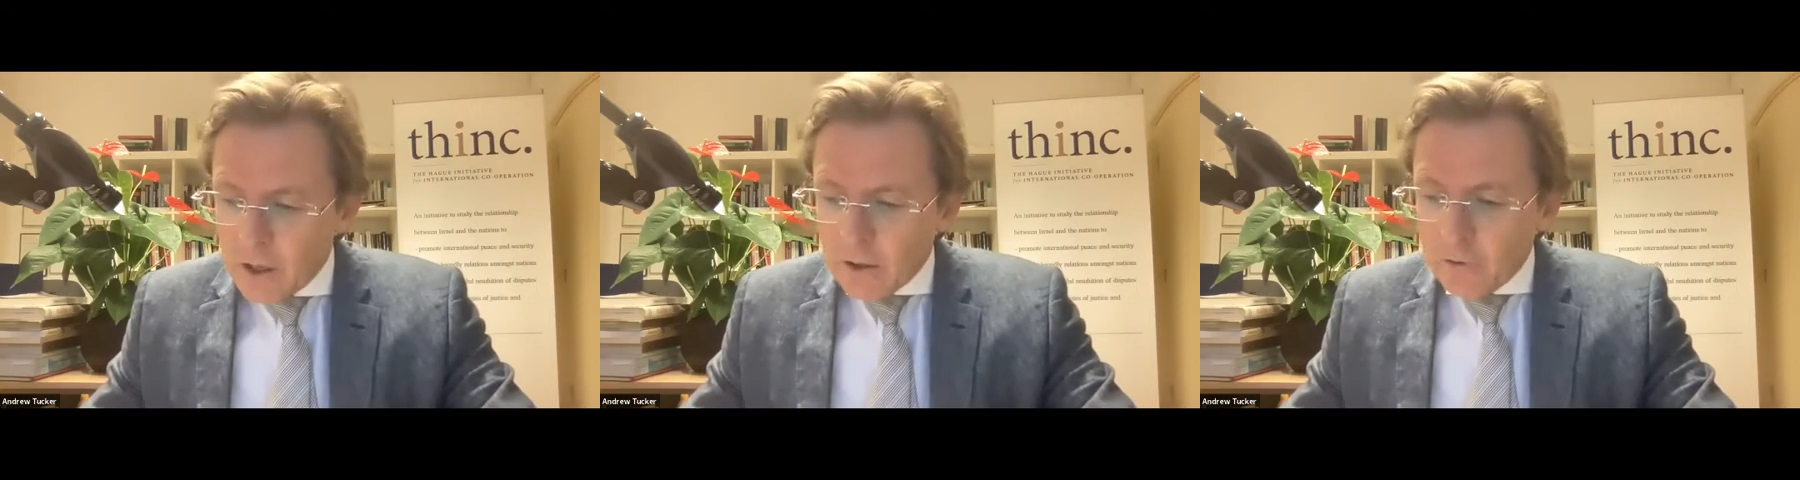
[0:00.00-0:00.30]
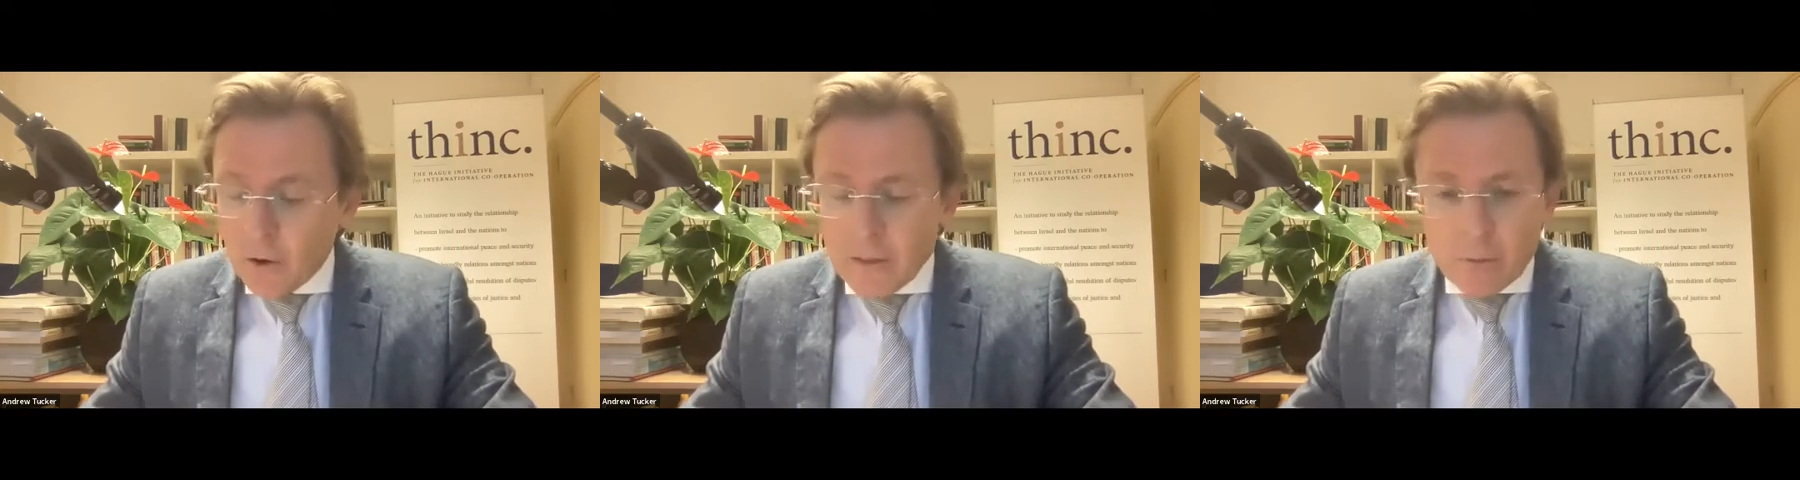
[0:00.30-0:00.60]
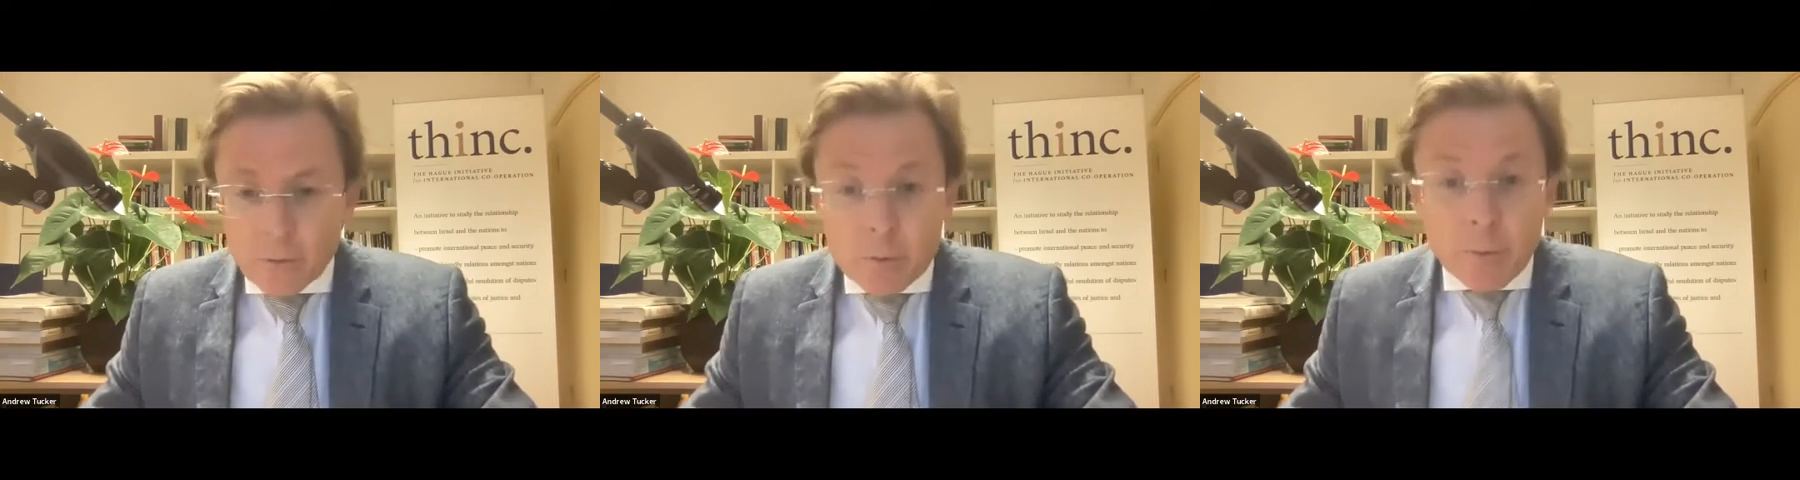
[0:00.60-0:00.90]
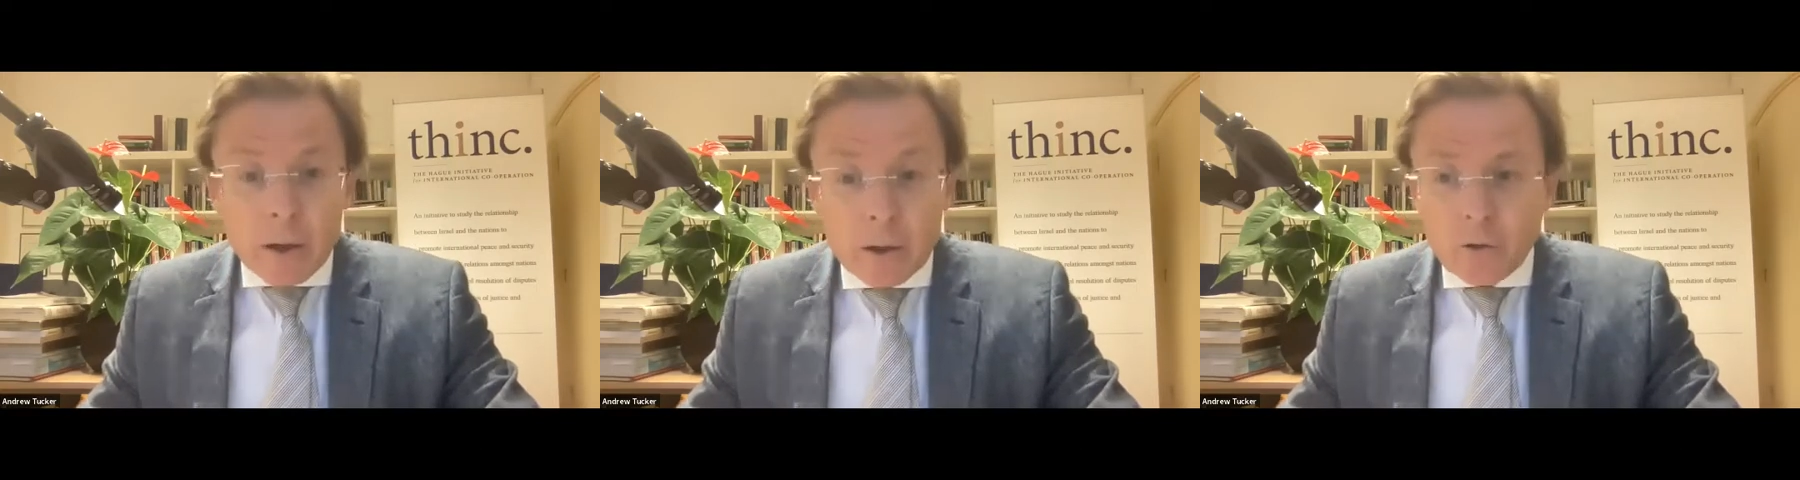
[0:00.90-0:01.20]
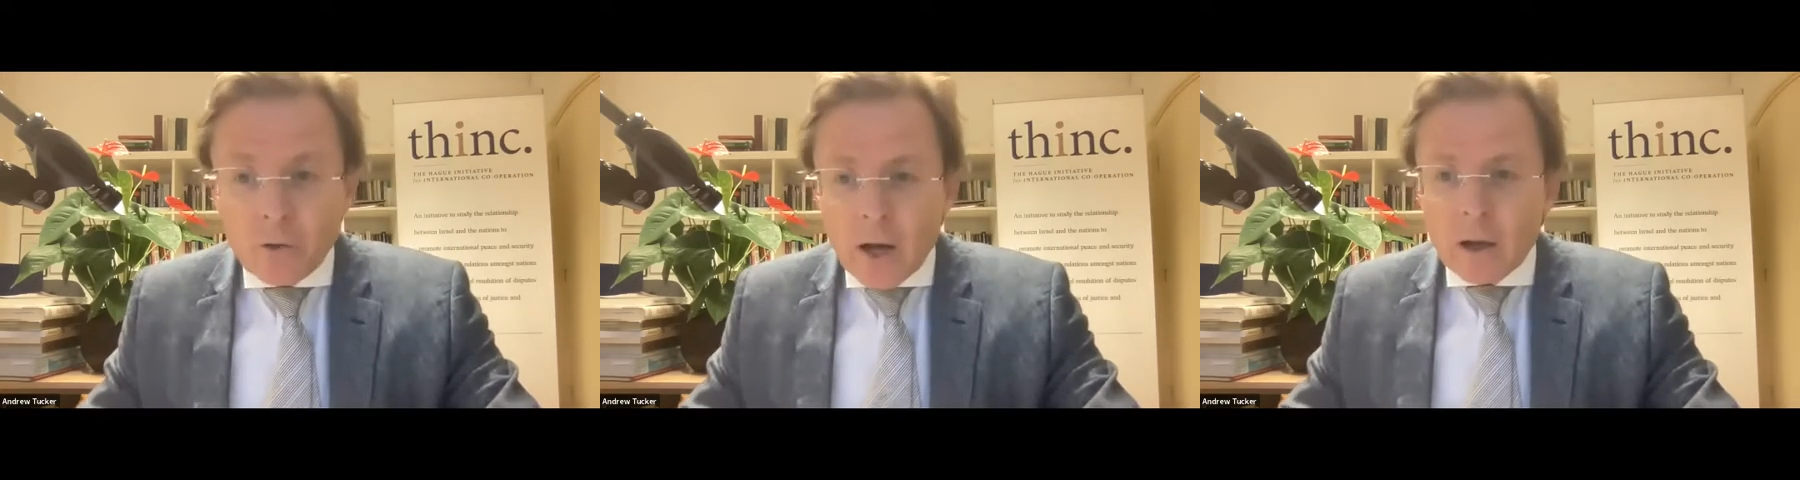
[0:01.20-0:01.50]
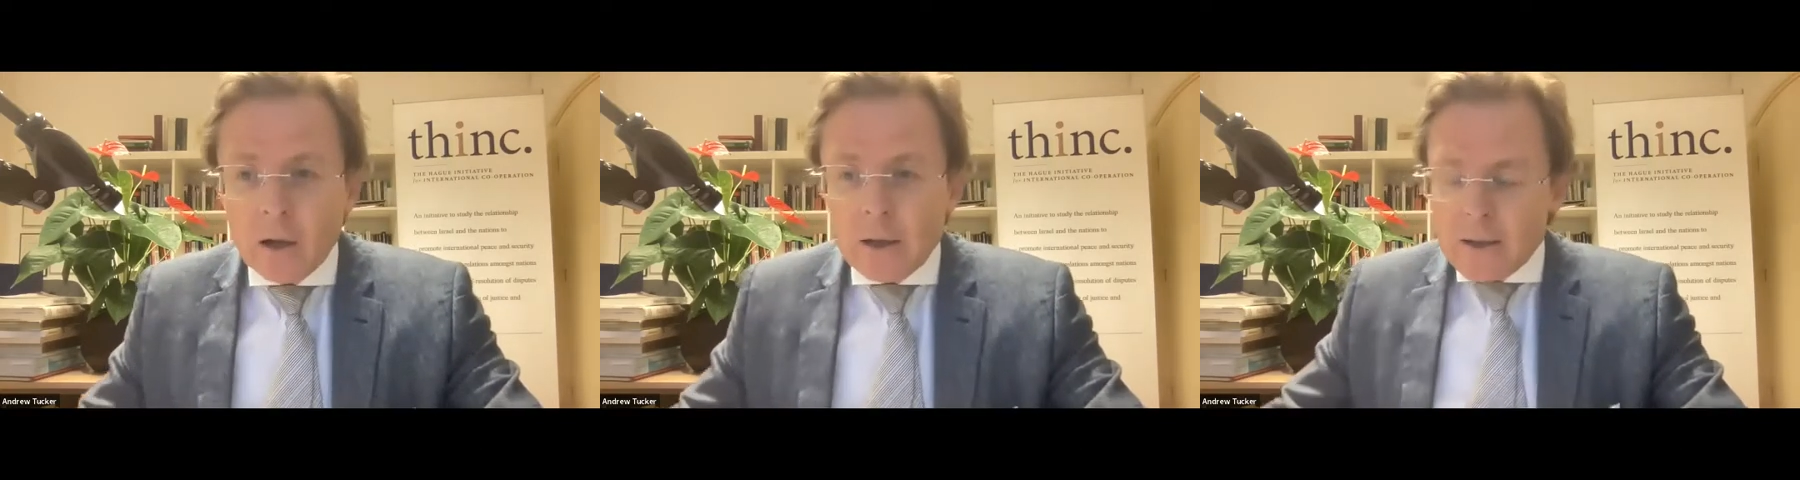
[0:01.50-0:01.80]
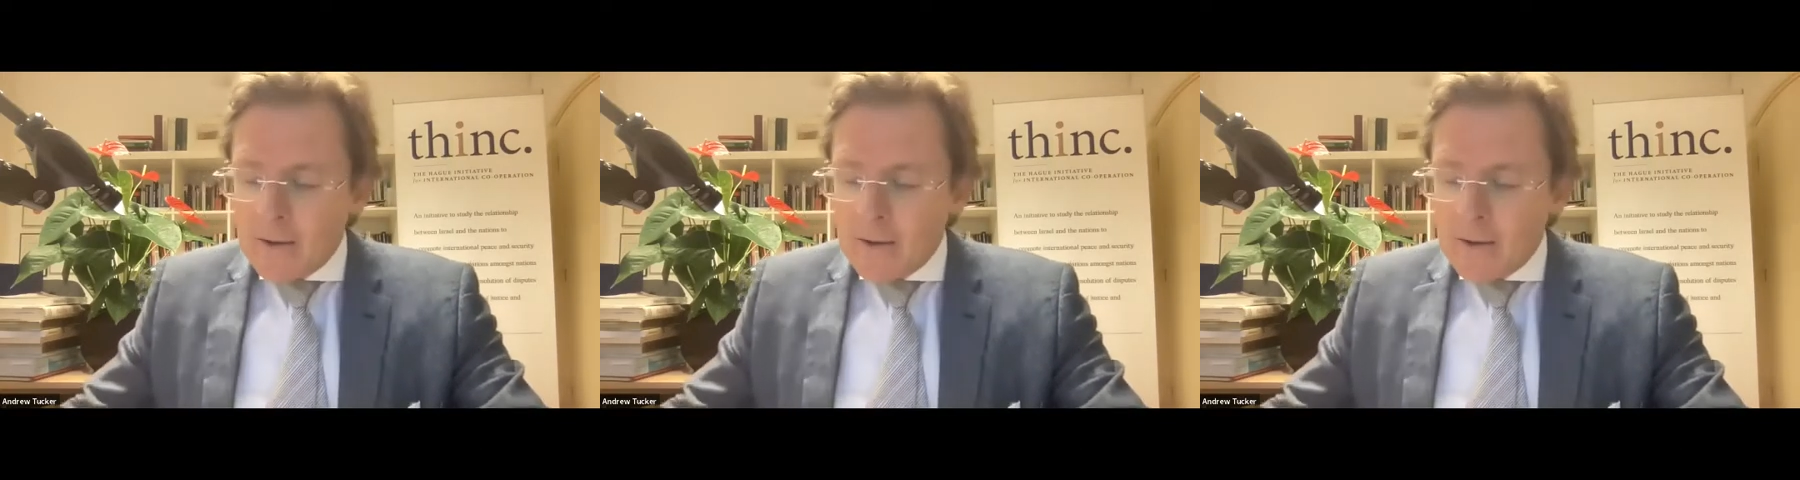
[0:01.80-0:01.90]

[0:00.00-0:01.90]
And so in that respect, Israel